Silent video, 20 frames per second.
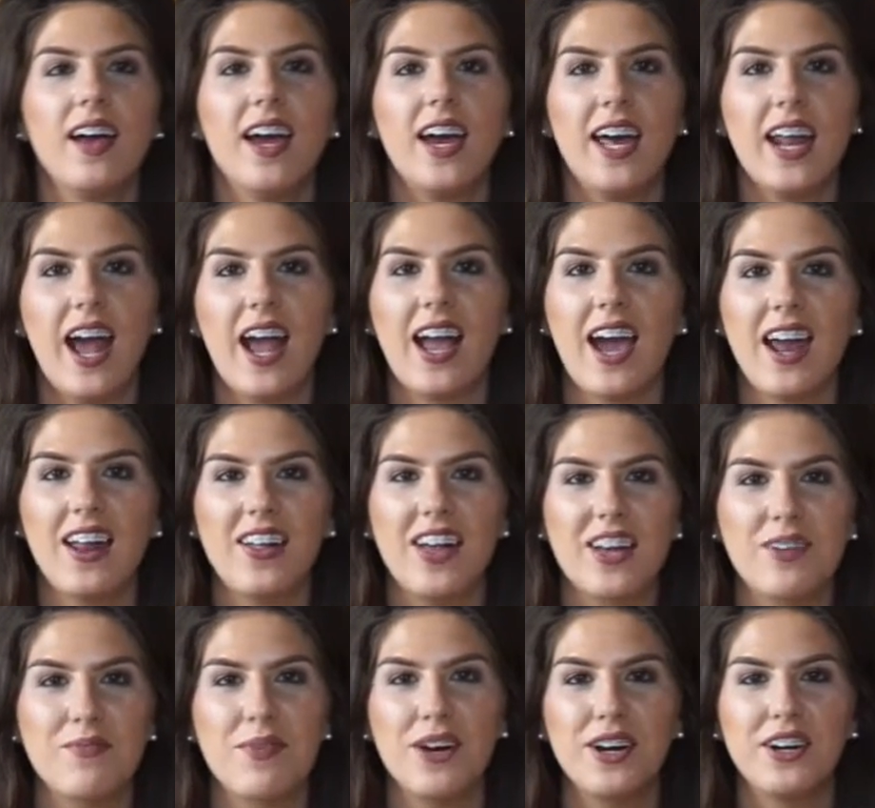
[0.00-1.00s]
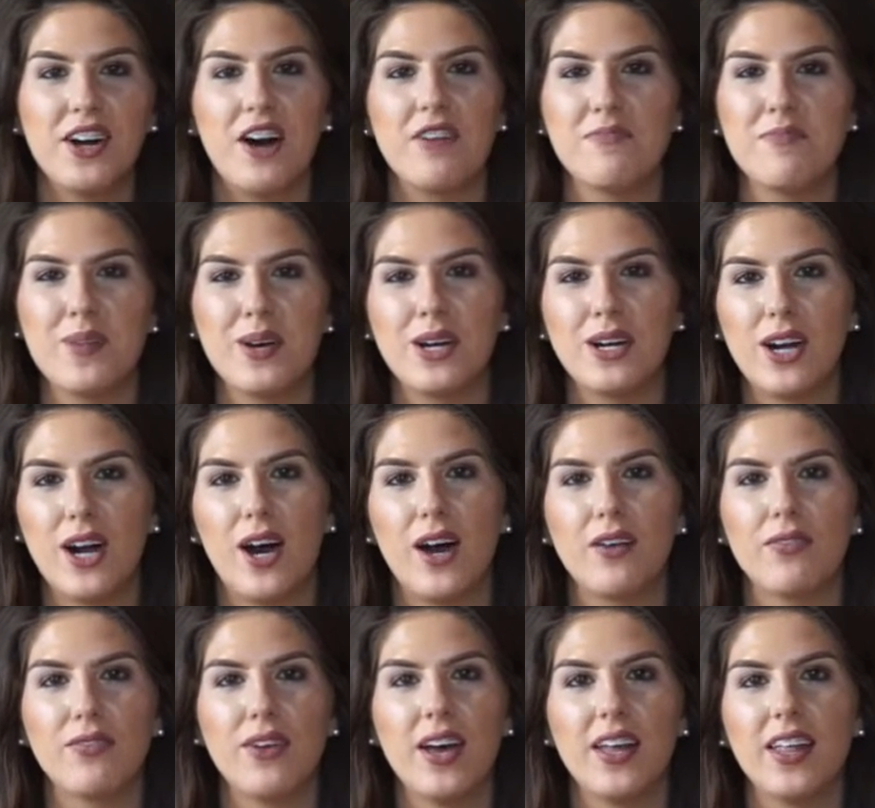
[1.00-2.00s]
And I kind of like put it
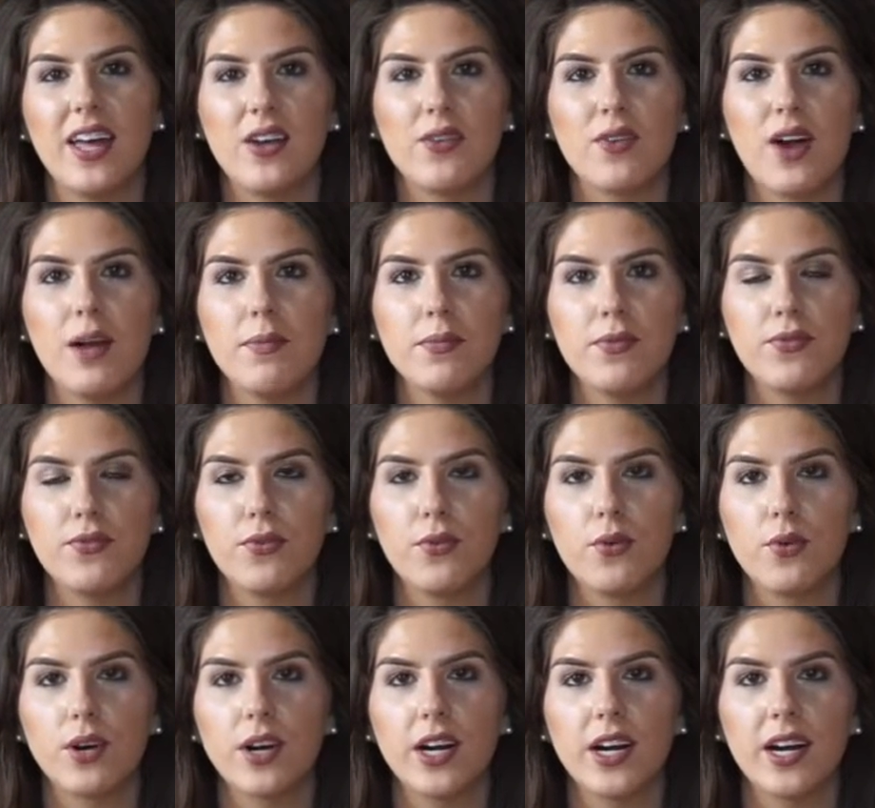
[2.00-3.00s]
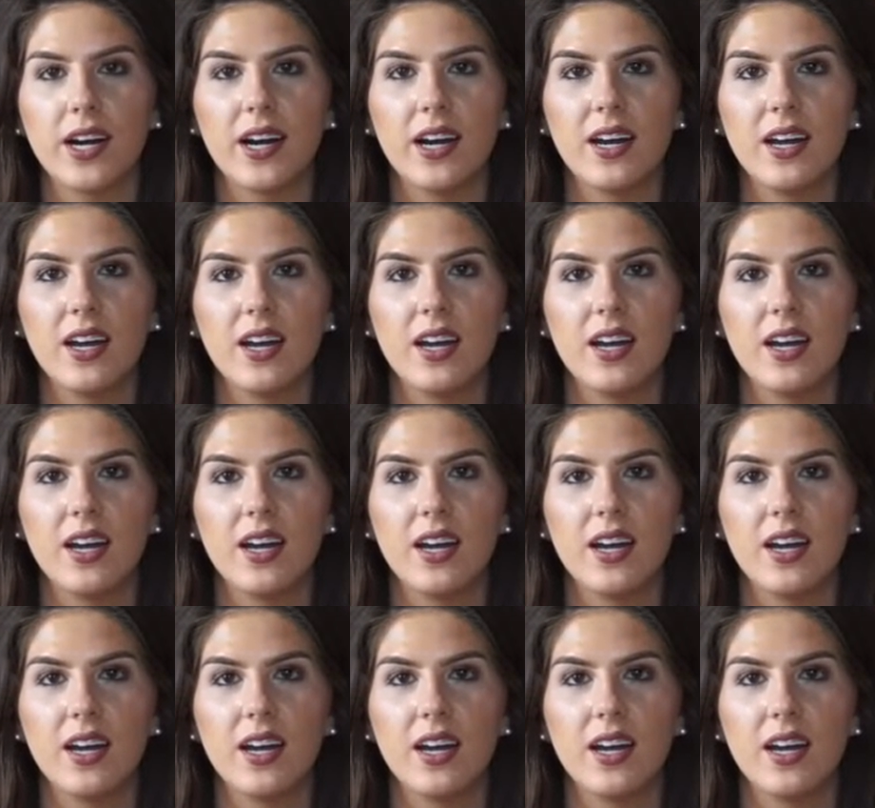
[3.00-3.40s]
off, and then right before,